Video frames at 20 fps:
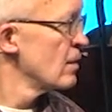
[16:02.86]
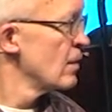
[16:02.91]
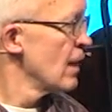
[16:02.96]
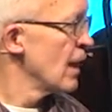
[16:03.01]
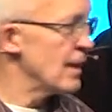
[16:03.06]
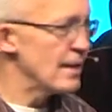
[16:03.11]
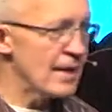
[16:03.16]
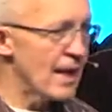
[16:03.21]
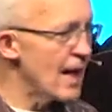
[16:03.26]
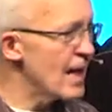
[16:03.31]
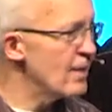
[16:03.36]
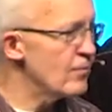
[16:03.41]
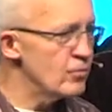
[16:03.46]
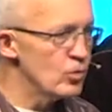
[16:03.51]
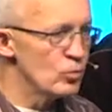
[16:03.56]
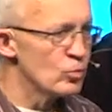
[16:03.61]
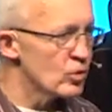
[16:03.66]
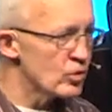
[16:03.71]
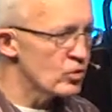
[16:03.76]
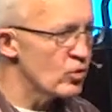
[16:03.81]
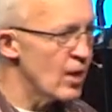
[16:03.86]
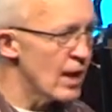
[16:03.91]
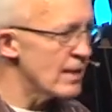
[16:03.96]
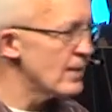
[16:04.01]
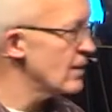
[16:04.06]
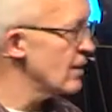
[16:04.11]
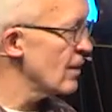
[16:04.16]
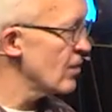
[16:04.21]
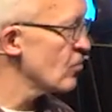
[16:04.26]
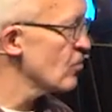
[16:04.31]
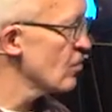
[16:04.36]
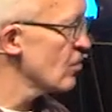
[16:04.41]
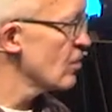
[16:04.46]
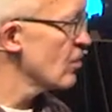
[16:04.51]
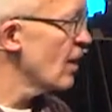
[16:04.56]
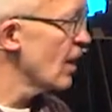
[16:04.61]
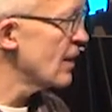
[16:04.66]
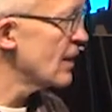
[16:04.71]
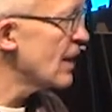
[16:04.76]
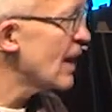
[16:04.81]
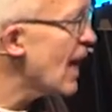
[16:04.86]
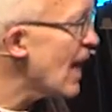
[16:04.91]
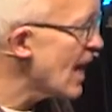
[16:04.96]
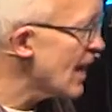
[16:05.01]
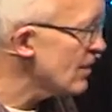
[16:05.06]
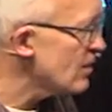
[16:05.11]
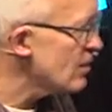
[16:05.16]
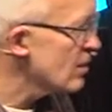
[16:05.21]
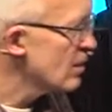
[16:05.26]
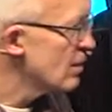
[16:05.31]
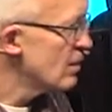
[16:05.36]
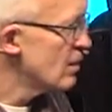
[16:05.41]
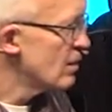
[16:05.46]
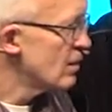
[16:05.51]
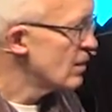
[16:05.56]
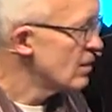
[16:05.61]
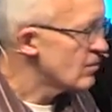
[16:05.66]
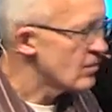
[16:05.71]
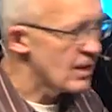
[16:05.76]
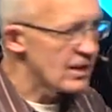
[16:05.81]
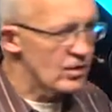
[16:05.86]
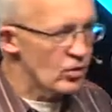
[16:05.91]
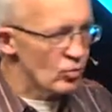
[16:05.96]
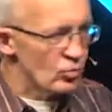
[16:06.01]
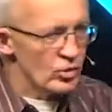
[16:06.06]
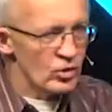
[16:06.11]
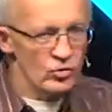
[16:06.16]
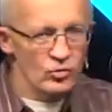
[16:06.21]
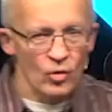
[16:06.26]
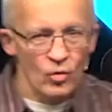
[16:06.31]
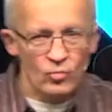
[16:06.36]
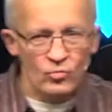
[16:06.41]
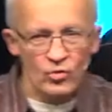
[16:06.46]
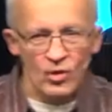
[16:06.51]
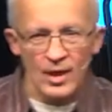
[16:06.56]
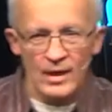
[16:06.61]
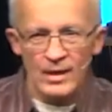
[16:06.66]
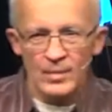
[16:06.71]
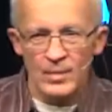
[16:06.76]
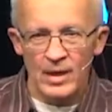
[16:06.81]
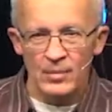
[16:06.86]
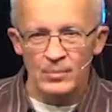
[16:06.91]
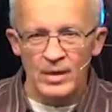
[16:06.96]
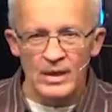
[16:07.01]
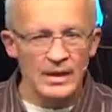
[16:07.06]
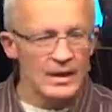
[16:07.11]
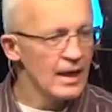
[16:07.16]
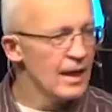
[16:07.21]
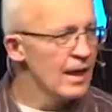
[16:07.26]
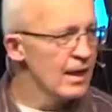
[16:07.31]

And a lot of you were taught this, a lot. It's like, oh, you don't talk about money.